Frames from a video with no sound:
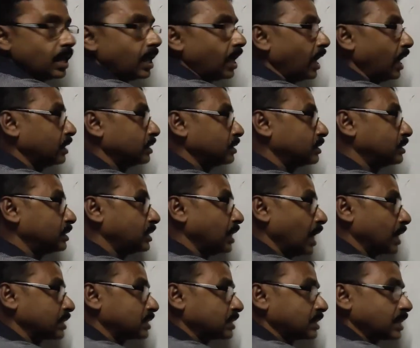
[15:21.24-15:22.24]
and
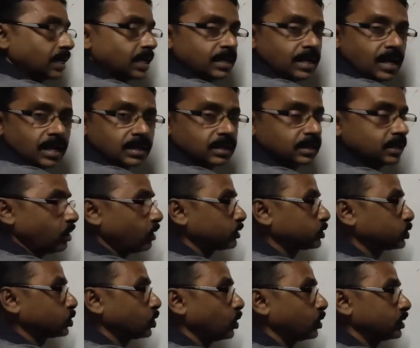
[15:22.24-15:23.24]
that second article
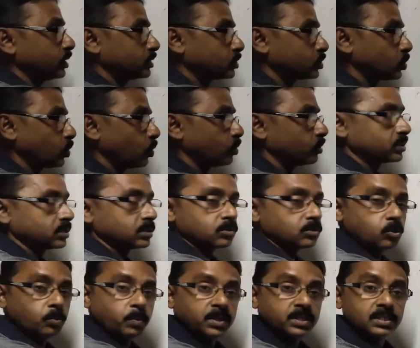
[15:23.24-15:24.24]
also he sold
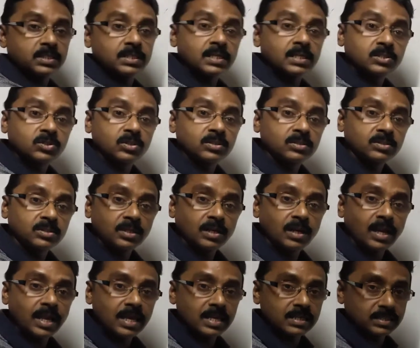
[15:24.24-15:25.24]
rupees 63
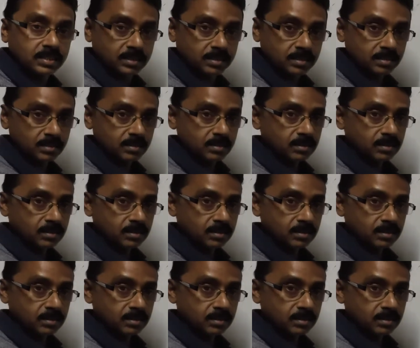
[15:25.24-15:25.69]
less,